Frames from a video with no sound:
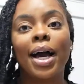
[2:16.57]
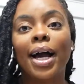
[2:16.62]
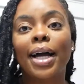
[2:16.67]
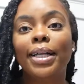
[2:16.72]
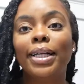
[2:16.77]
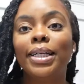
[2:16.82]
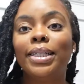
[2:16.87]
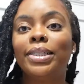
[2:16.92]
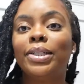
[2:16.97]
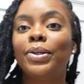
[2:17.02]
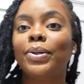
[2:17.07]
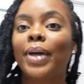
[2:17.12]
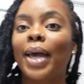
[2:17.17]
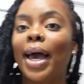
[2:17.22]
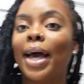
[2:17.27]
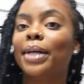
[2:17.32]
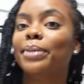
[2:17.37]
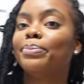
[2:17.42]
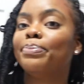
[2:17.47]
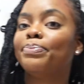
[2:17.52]
I need to
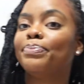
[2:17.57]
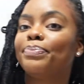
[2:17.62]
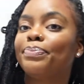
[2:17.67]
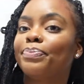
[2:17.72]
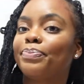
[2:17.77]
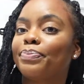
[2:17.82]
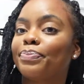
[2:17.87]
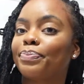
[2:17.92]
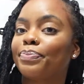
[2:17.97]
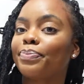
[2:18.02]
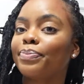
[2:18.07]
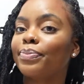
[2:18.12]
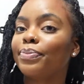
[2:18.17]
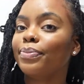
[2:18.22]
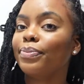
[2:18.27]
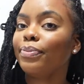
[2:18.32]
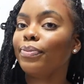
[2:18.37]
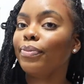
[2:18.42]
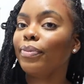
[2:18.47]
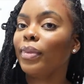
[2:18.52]
get
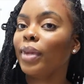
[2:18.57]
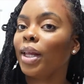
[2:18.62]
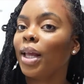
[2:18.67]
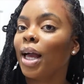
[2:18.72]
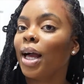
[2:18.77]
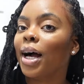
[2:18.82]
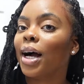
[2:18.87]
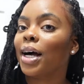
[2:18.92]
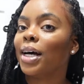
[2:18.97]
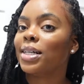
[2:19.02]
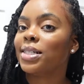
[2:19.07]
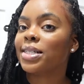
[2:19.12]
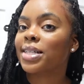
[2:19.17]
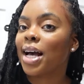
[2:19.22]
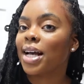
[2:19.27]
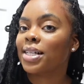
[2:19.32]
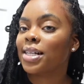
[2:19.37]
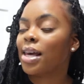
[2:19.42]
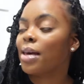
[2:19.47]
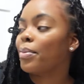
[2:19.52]
a
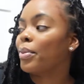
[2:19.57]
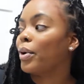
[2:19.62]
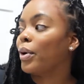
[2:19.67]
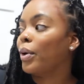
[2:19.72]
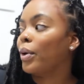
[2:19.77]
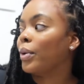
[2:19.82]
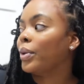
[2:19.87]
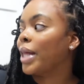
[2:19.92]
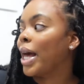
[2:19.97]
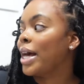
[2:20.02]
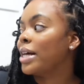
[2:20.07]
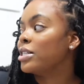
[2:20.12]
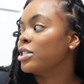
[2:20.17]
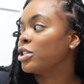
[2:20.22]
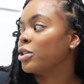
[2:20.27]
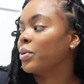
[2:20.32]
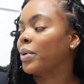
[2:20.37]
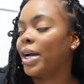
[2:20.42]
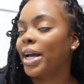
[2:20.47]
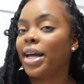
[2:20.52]
side table that is
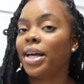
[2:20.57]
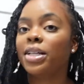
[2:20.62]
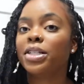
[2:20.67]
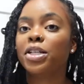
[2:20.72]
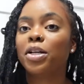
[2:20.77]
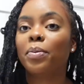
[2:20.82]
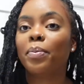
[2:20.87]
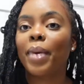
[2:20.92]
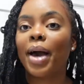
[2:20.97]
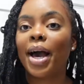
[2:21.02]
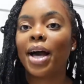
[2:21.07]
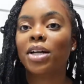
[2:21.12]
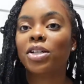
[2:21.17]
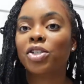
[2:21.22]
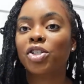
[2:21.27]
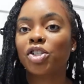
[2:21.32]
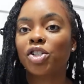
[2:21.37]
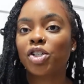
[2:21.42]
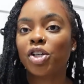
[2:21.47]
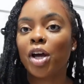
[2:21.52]
gray to
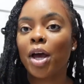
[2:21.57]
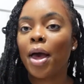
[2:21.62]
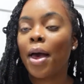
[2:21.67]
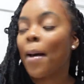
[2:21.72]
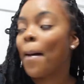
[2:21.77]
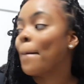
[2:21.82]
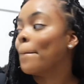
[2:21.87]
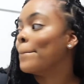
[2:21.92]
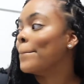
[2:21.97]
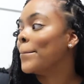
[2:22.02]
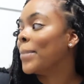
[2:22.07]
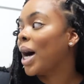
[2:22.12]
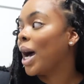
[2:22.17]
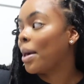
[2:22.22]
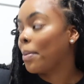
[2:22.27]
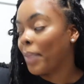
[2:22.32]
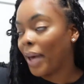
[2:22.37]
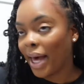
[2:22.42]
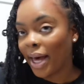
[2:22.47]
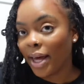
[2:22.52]
match
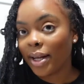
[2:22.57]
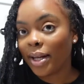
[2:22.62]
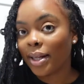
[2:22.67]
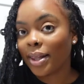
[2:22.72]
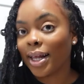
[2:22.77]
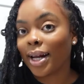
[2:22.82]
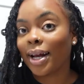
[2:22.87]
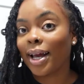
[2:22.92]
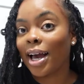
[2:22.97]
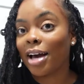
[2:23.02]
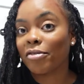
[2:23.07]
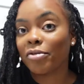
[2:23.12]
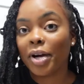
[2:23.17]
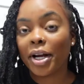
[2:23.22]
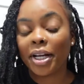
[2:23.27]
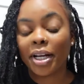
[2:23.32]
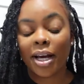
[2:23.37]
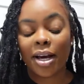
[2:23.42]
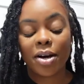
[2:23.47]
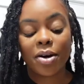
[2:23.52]
my bed that I have
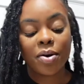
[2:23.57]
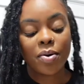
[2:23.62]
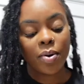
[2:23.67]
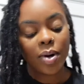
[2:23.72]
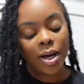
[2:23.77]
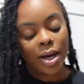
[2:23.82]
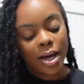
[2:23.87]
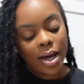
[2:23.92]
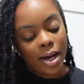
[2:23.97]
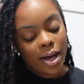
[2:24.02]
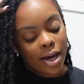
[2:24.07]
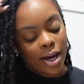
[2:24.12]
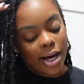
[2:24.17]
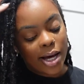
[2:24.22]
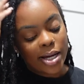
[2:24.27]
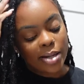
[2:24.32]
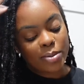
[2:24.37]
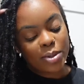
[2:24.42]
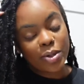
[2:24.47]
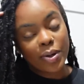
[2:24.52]
right now.
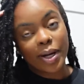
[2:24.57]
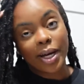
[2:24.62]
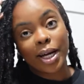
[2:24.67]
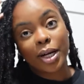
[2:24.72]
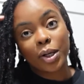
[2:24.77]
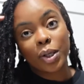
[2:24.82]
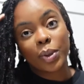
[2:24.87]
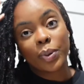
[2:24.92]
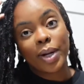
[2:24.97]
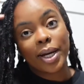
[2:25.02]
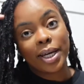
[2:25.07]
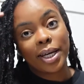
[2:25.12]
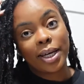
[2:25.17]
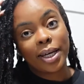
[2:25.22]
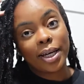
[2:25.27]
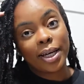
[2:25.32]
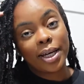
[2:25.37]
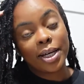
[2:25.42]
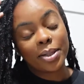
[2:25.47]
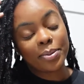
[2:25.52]
Um, so I gotta go to
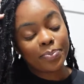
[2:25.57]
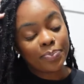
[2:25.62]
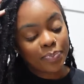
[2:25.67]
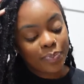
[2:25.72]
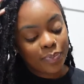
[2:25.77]
Ikea